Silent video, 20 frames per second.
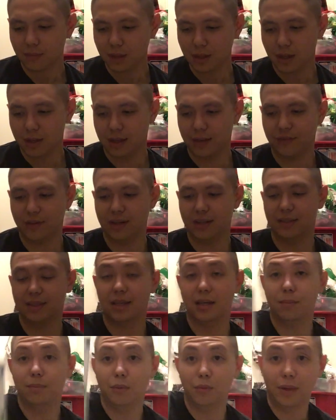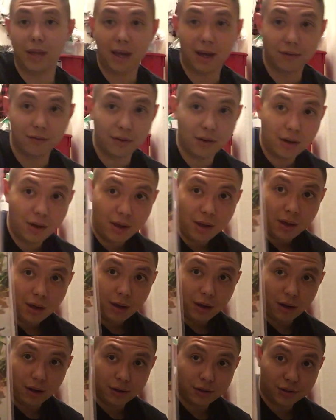I'll give you an example. We have
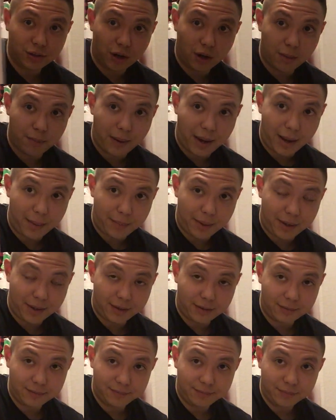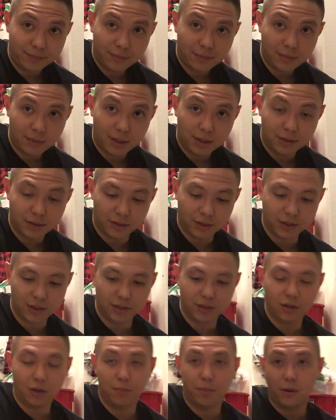All-Star Batman. So this
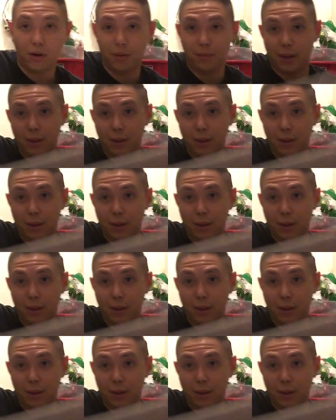is all part of